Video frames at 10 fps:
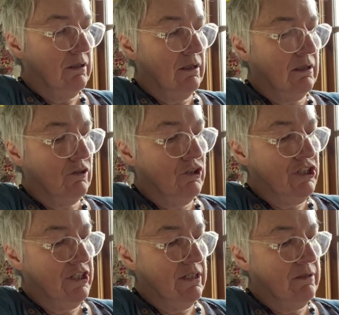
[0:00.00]
a
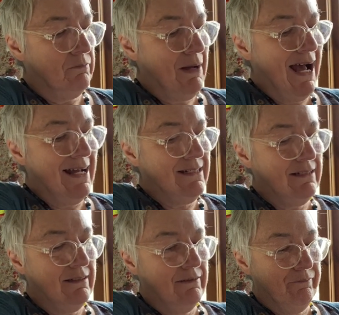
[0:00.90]
cushion pad
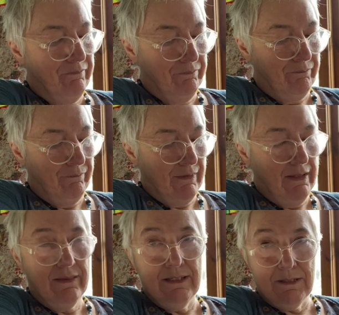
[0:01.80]

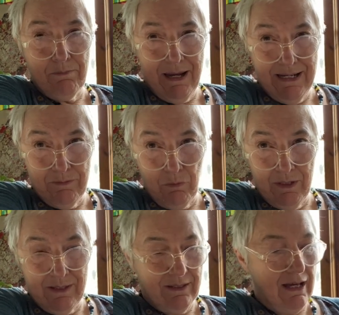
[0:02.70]
that's made
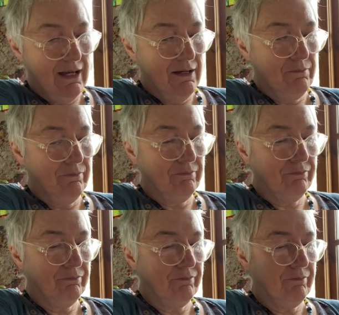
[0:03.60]
with um,
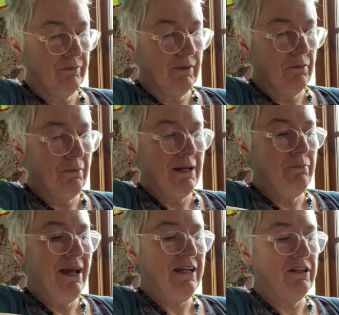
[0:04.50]

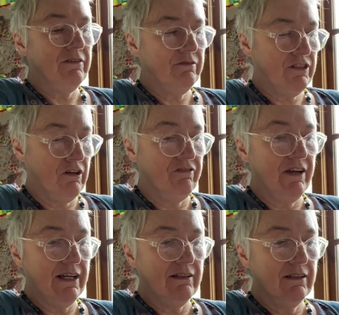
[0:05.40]
man-made
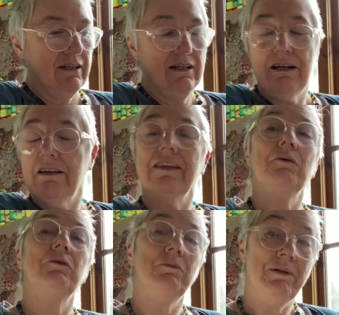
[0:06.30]
stuffing. That
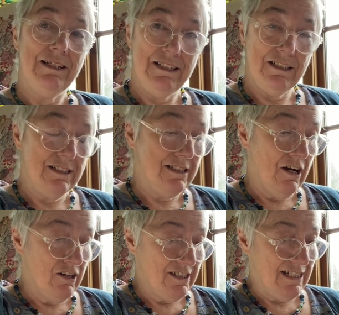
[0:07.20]
would have been a
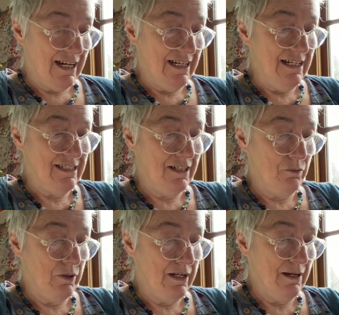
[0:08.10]
darn sight easier,
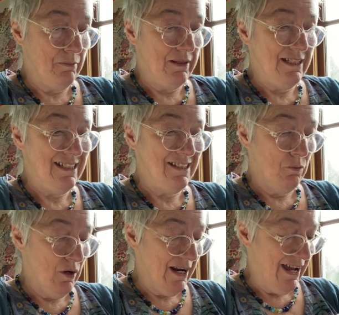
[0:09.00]
wouldn't it? But this is the
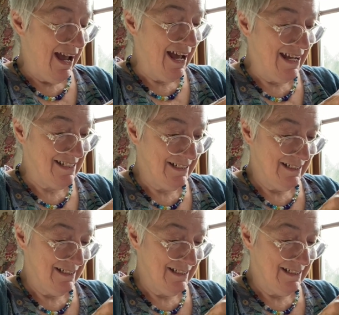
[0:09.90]
one I had.